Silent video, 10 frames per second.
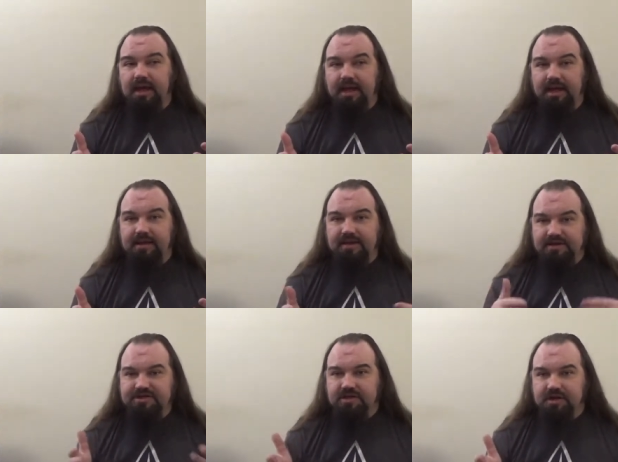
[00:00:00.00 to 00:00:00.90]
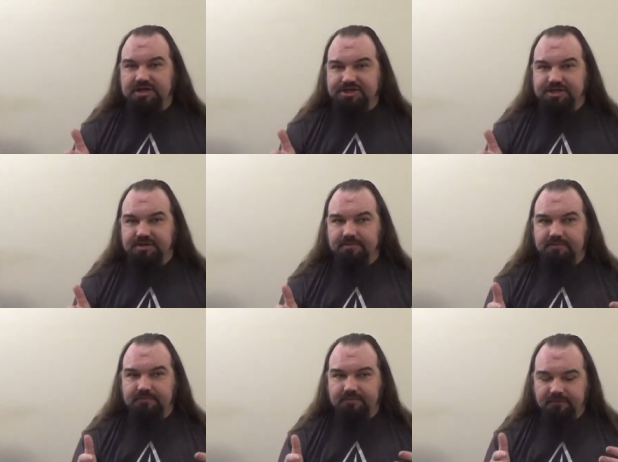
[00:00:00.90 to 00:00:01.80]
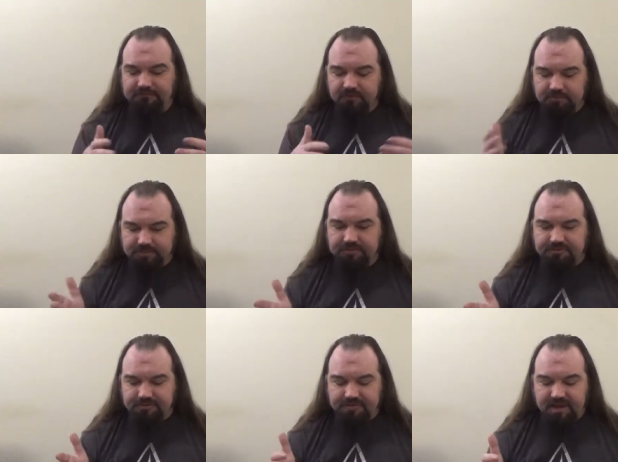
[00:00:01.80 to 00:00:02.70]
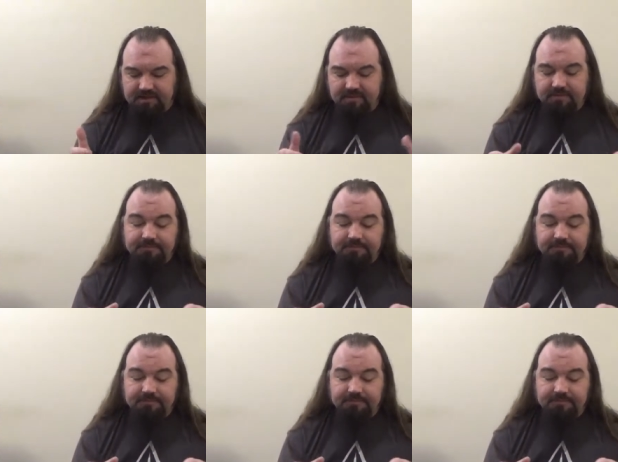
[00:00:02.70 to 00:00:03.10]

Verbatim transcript: a next generation booster set.